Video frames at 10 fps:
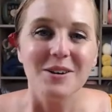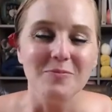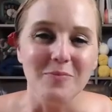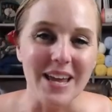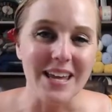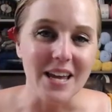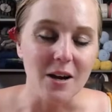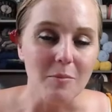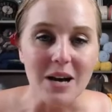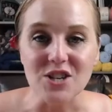making
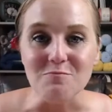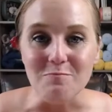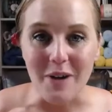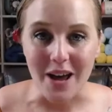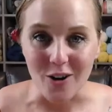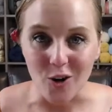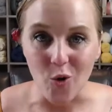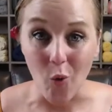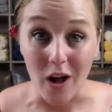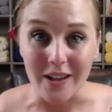much better
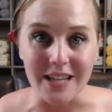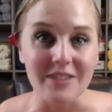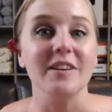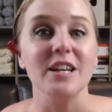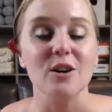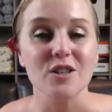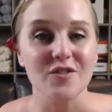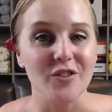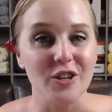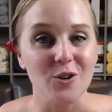quality videos
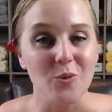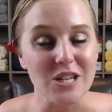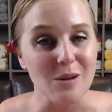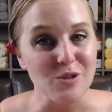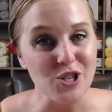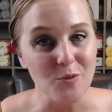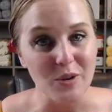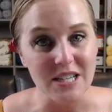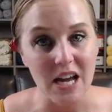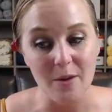for you, which I'm super
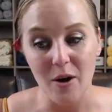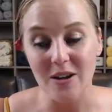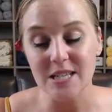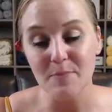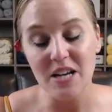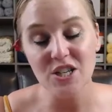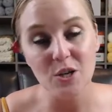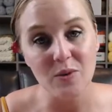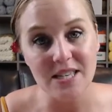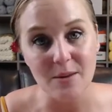excited about, especially
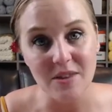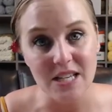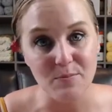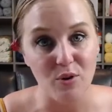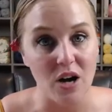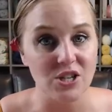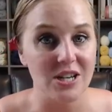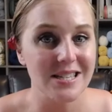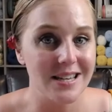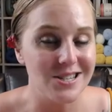with some of these
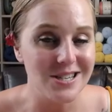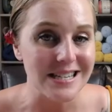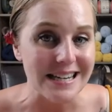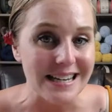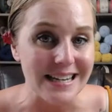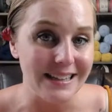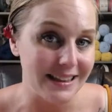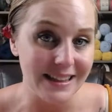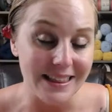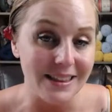projects. They just need,
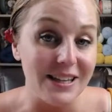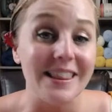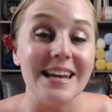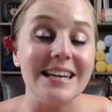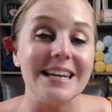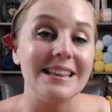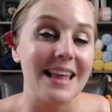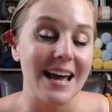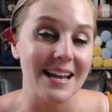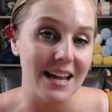they need
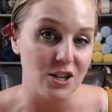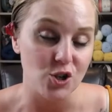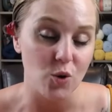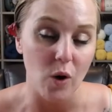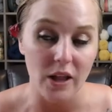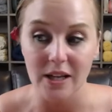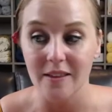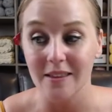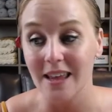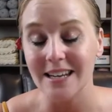that extra
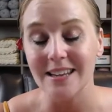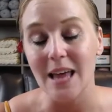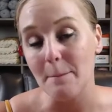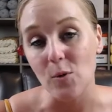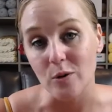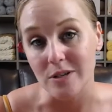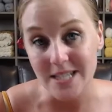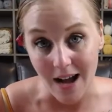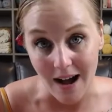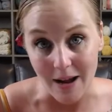quality. They need that more
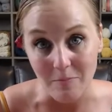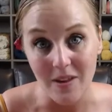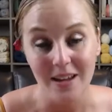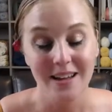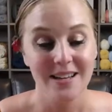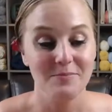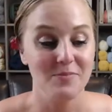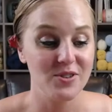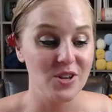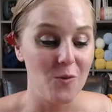time.
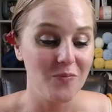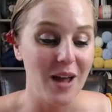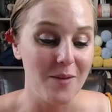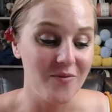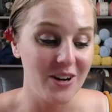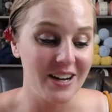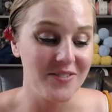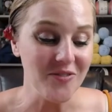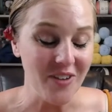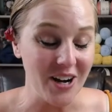So I'm very,
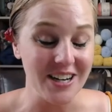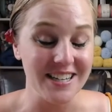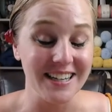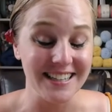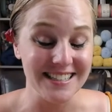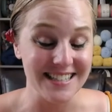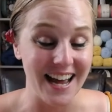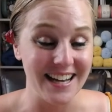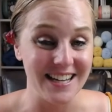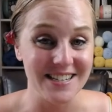very
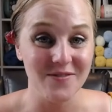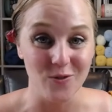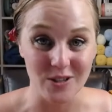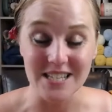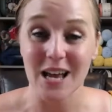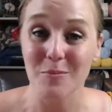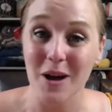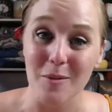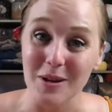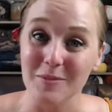excited for these
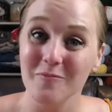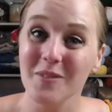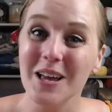upcoming